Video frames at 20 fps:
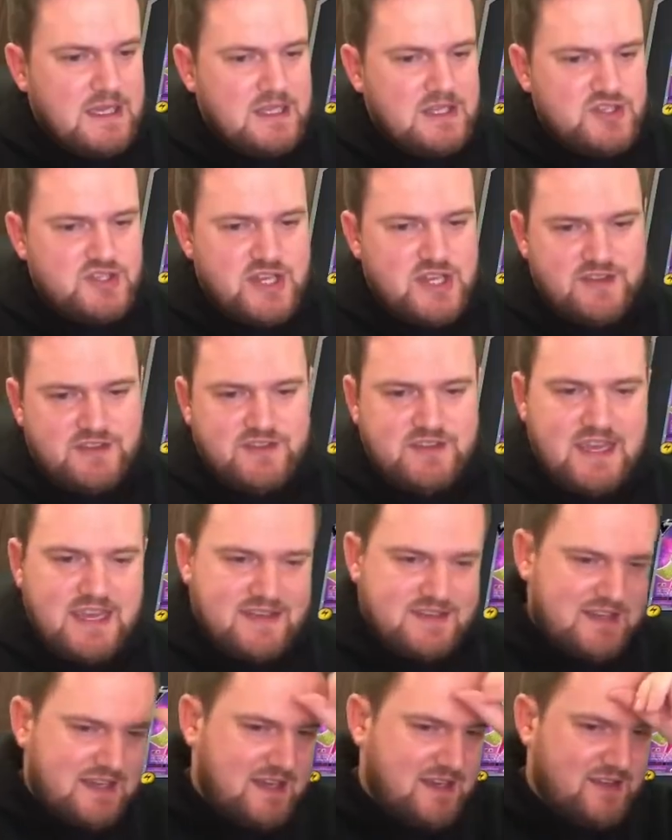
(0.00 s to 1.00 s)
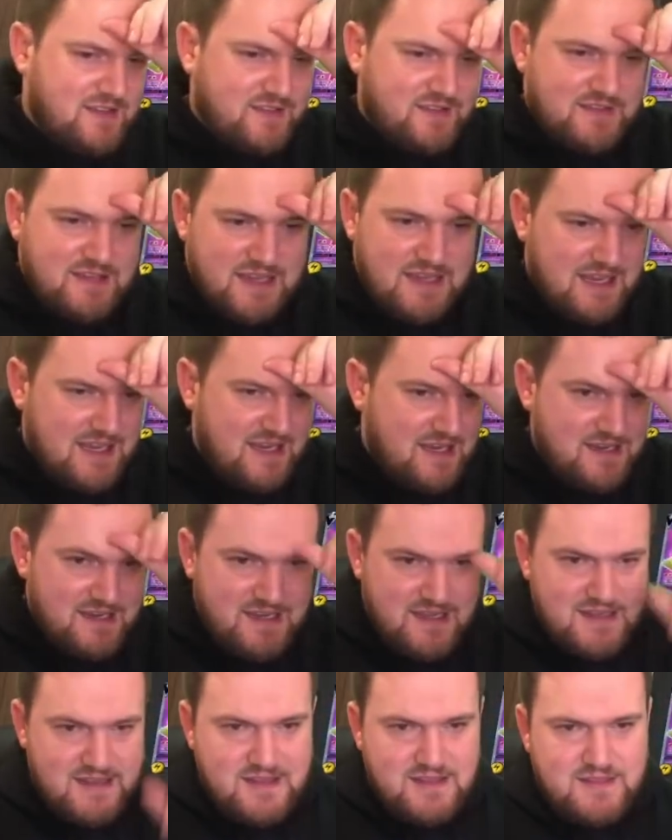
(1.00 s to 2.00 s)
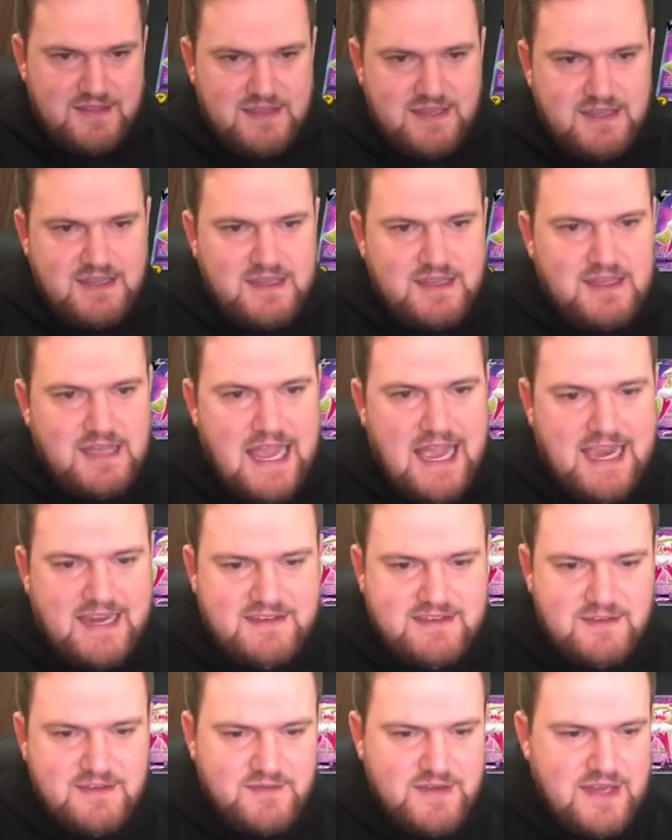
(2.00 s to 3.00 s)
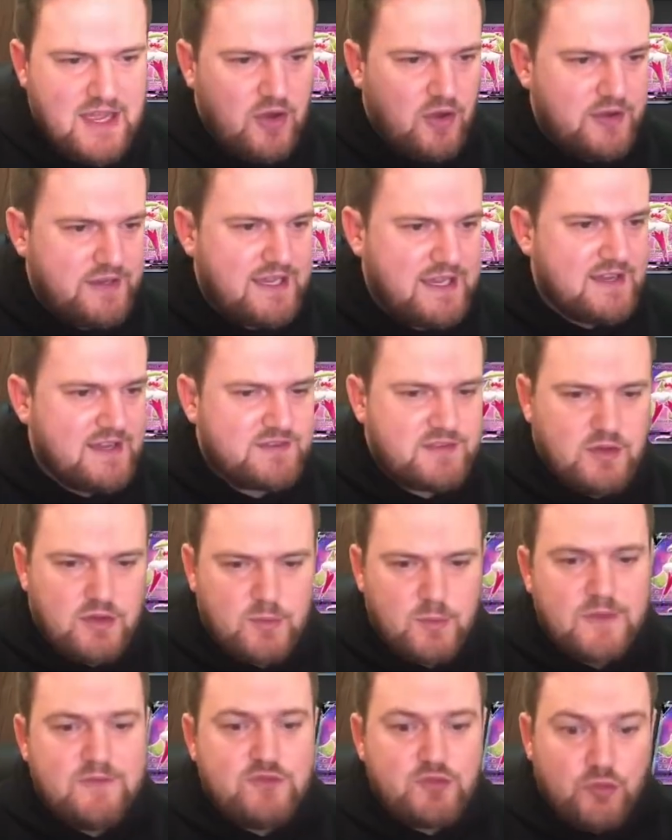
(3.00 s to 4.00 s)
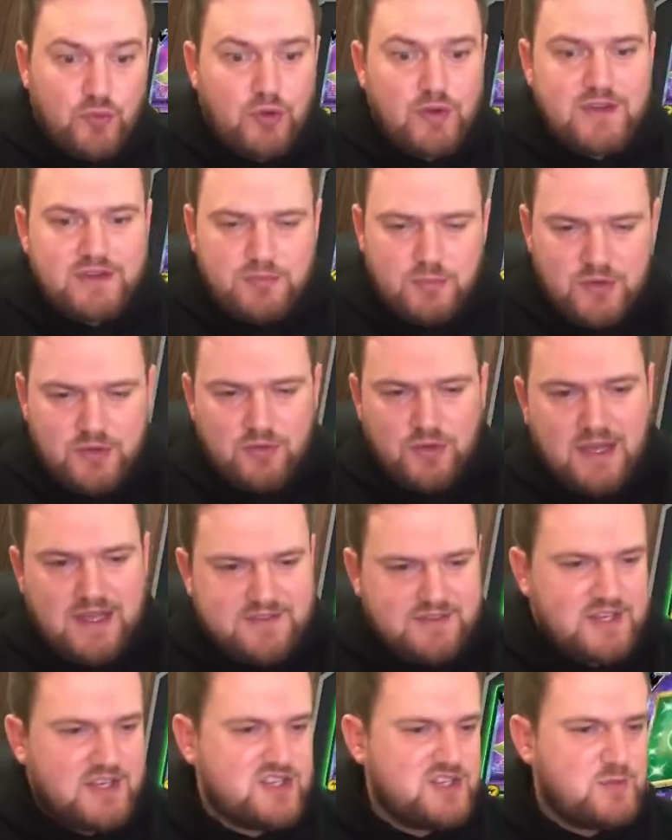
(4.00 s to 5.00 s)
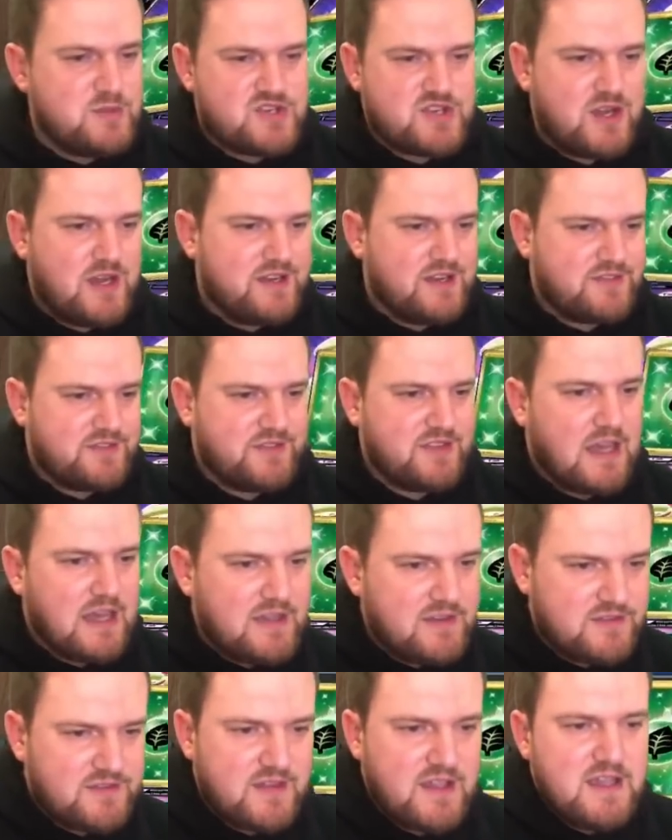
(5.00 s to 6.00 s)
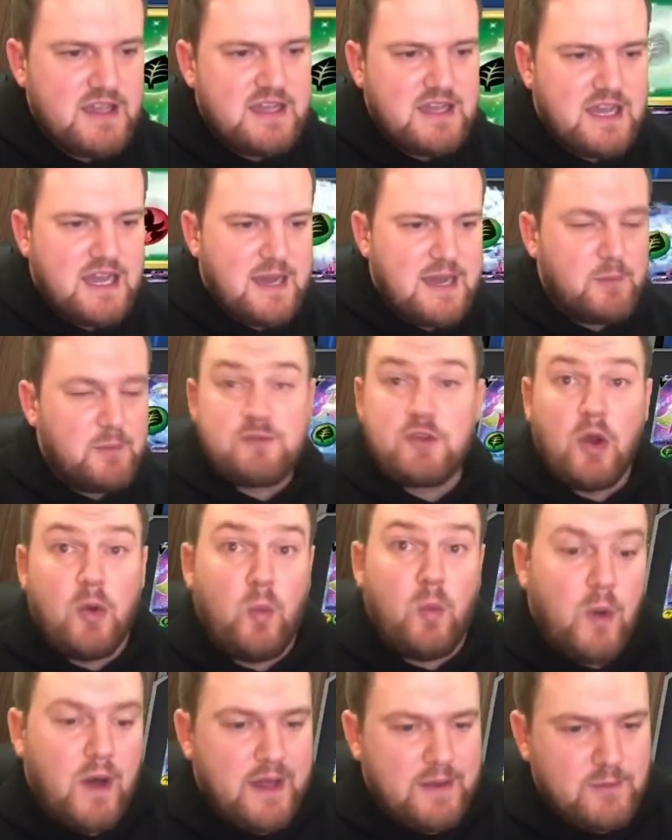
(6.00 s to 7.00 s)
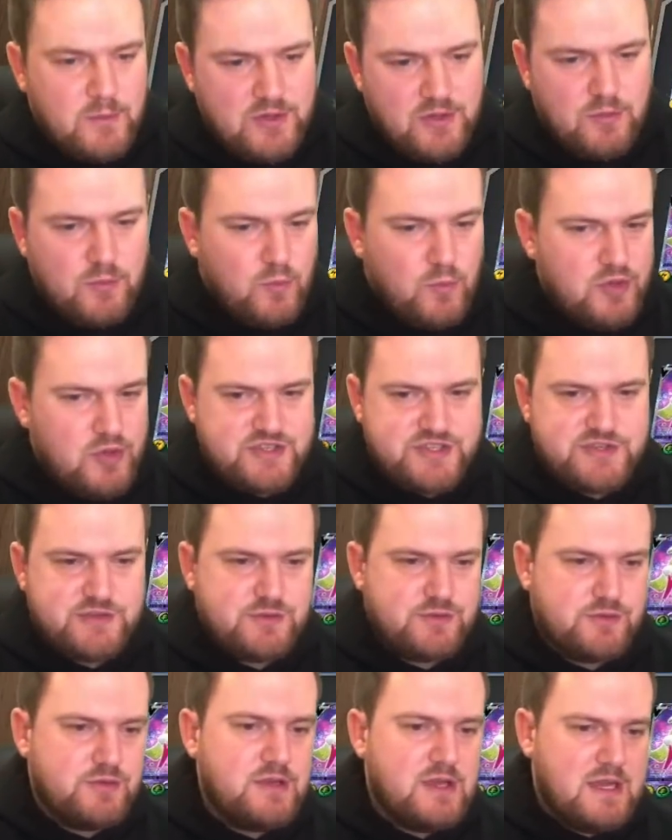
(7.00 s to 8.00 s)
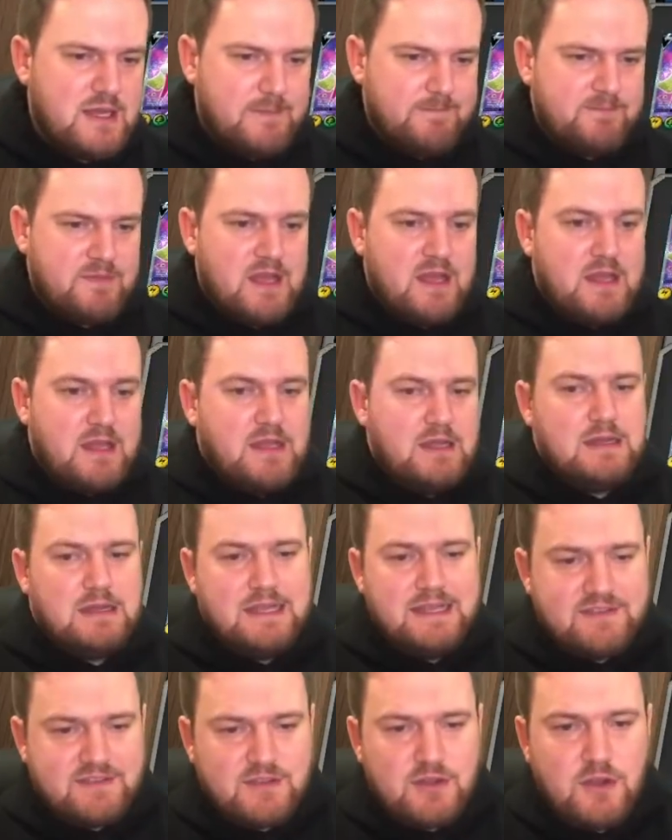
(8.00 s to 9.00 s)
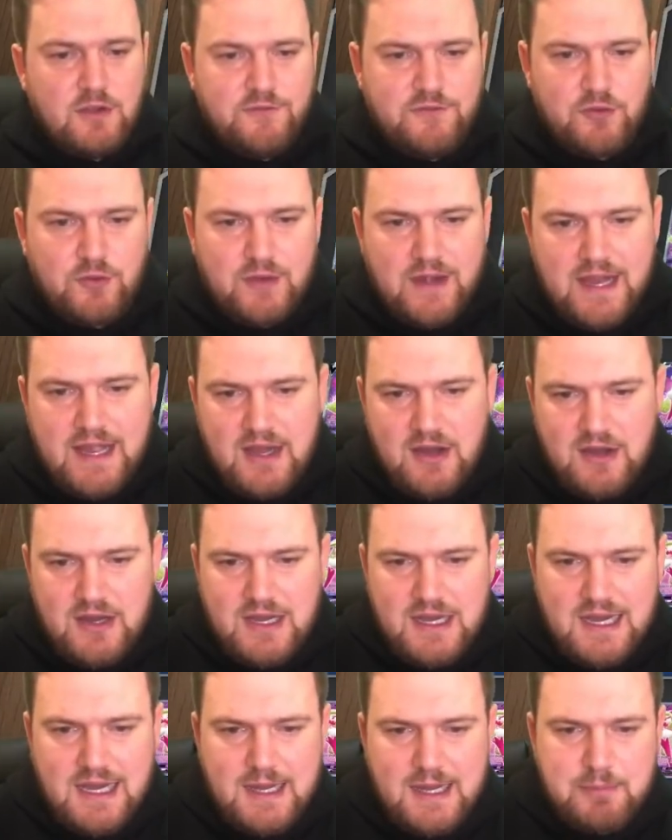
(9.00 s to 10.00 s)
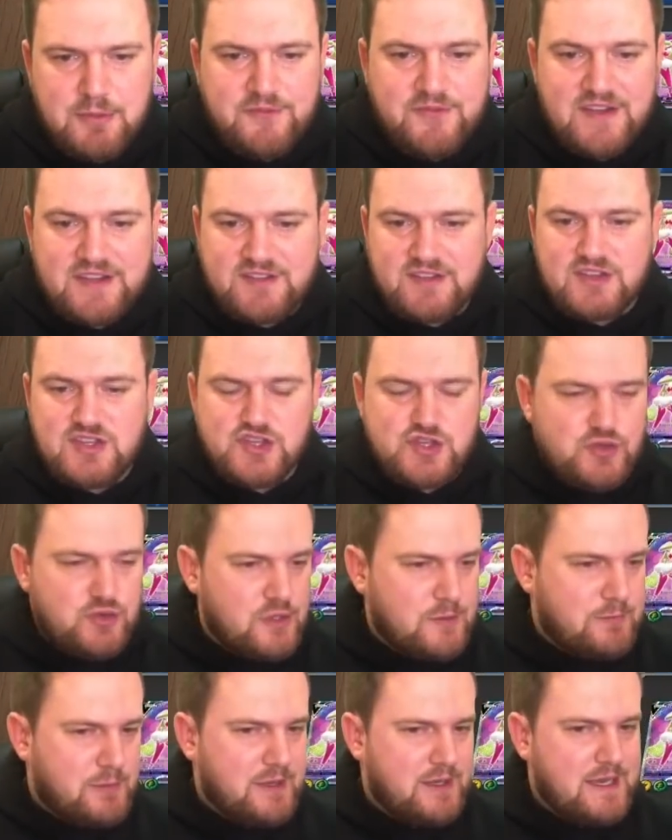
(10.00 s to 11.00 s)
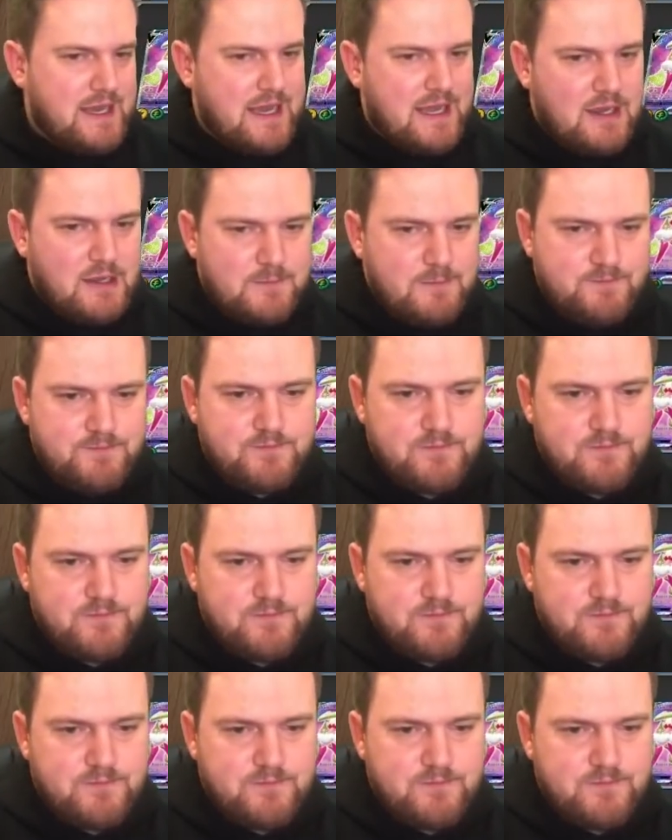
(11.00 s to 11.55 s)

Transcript: Genesect is in the active now. Okay, so we've drawn into a Grass Energy, which kind of sucks. We've got one, we don't want two. Let's go for our Professor Juniper now.